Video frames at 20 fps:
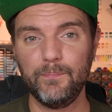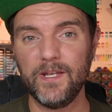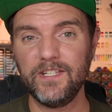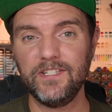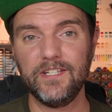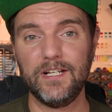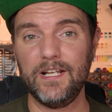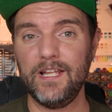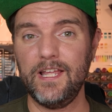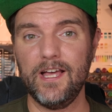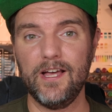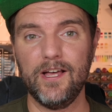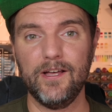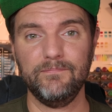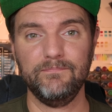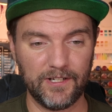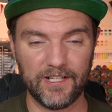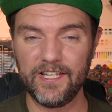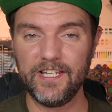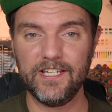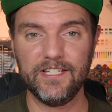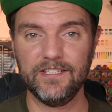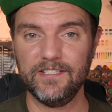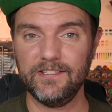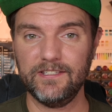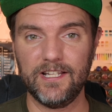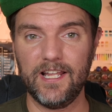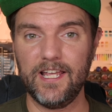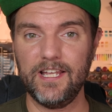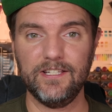basically a clean
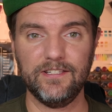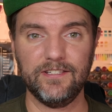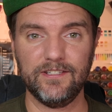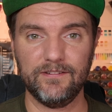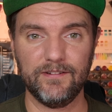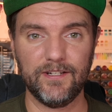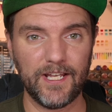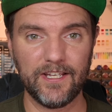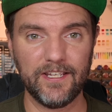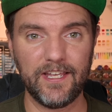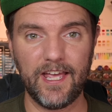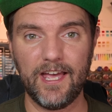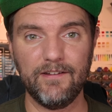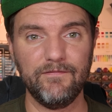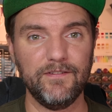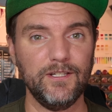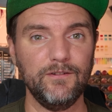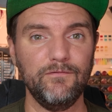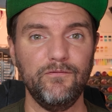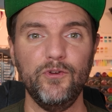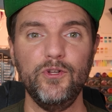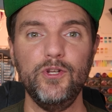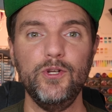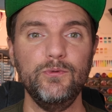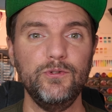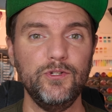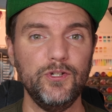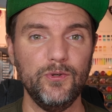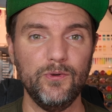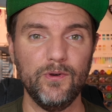slate, a canvas for you
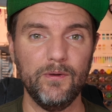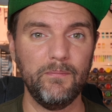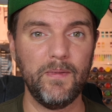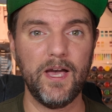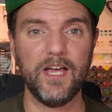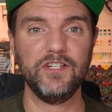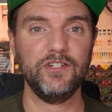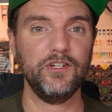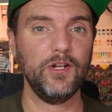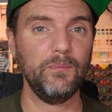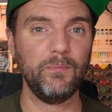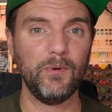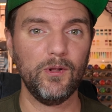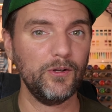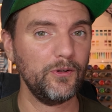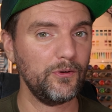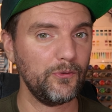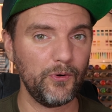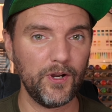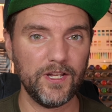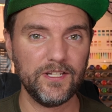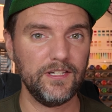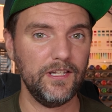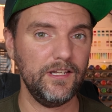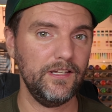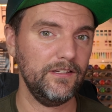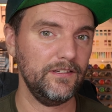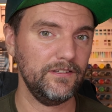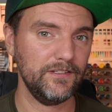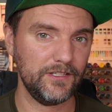to imagine up all
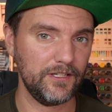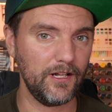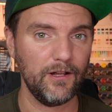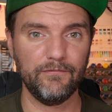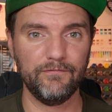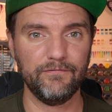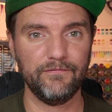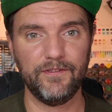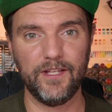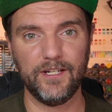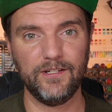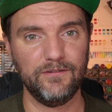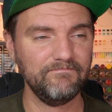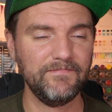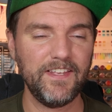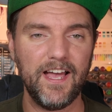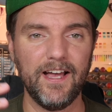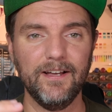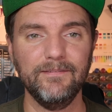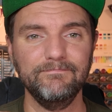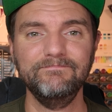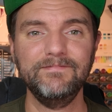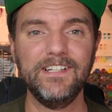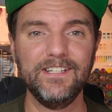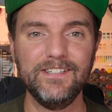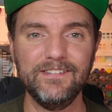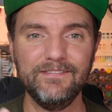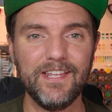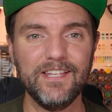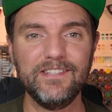crazy stuff that
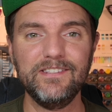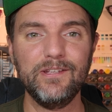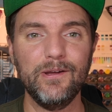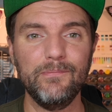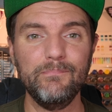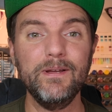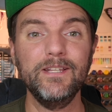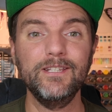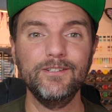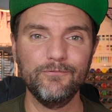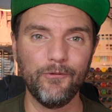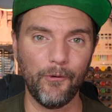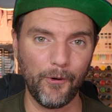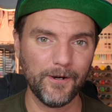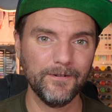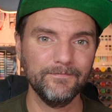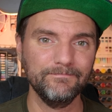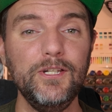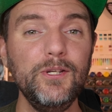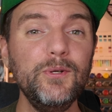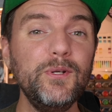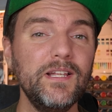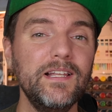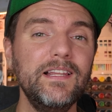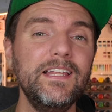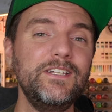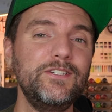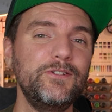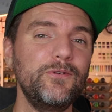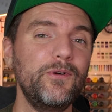they're meant for. You can
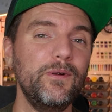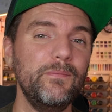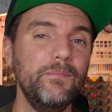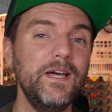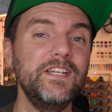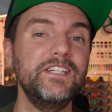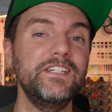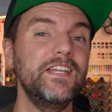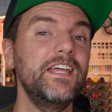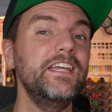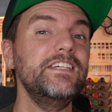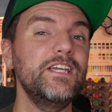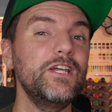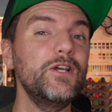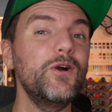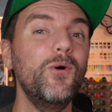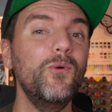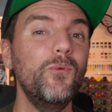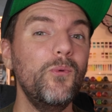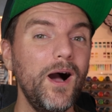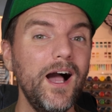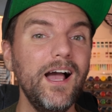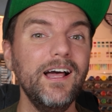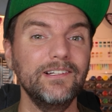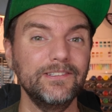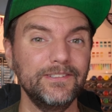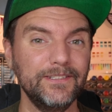let your imagination go wild.